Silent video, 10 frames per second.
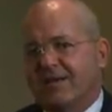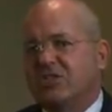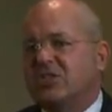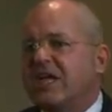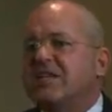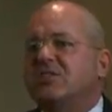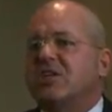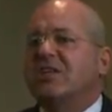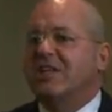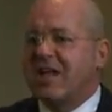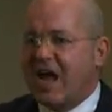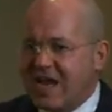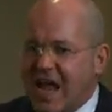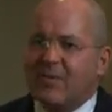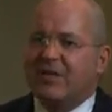changing the
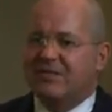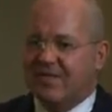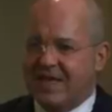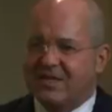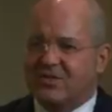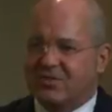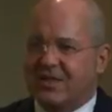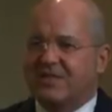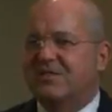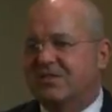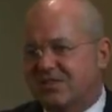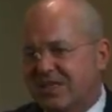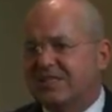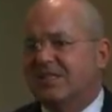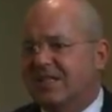dynamics of the industry. It's just
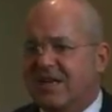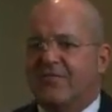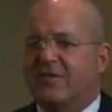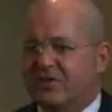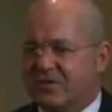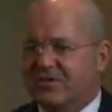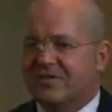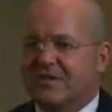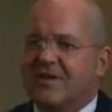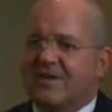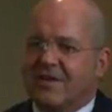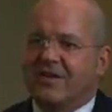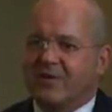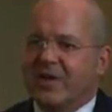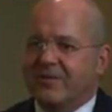changing the definitions a
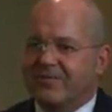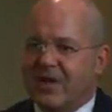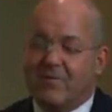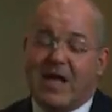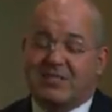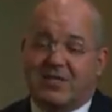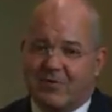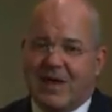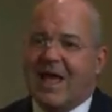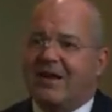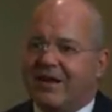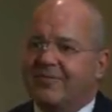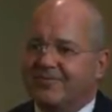little bit and matching the reality.